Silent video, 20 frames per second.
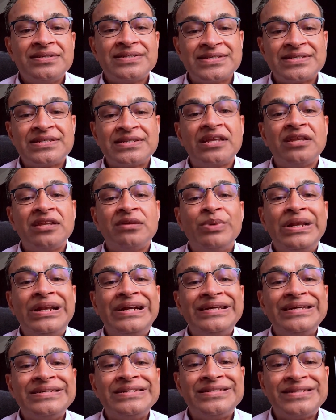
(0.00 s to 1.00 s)

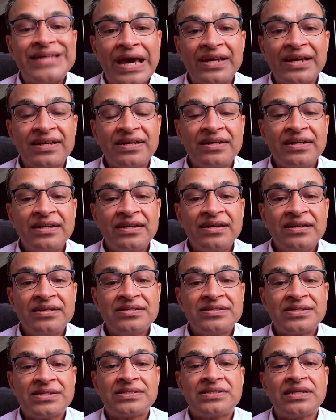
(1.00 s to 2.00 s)
Sustainability in tech,
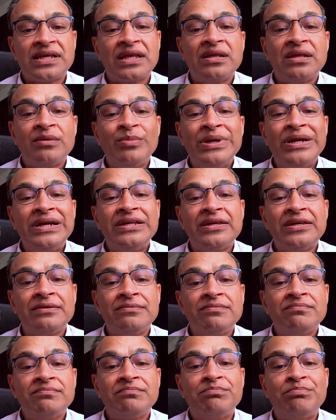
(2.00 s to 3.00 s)

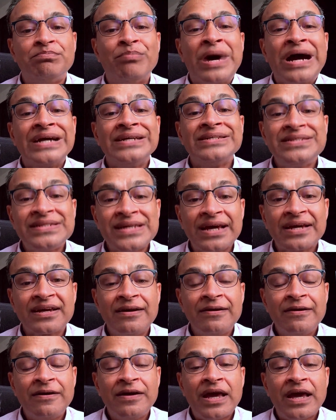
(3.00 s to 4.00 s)
sustainability by
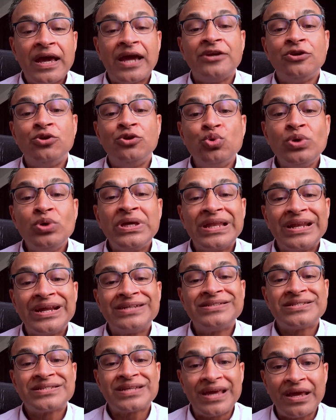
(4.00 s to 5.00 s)
tech, and doing it
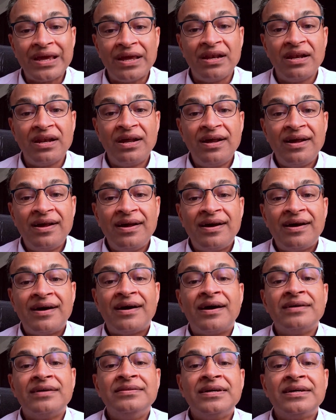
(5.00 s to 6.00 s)
at scale
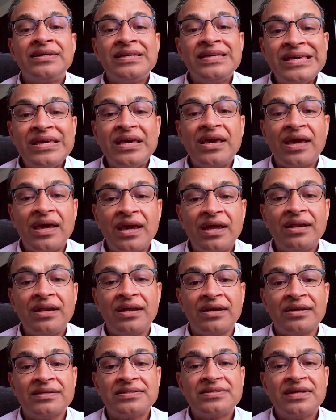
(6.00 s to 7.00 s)
are the key
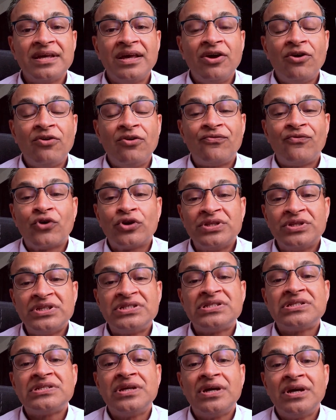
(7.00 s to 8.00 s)
areas for
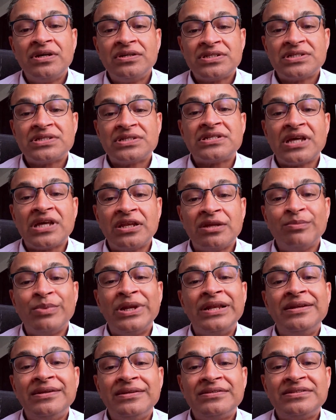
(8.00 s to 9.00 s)
this
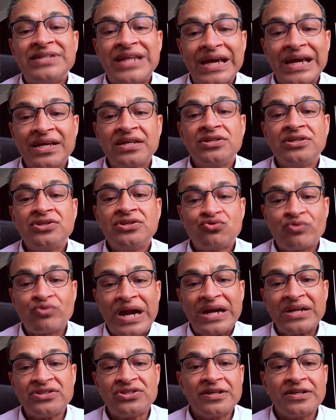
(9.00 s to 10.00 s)
sustainable tech
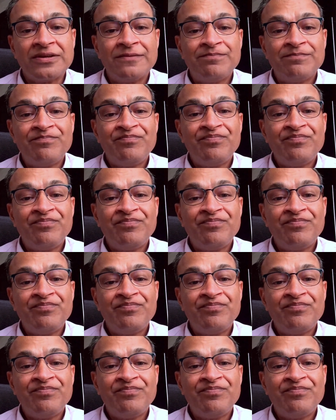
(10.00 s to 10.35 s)
strategy.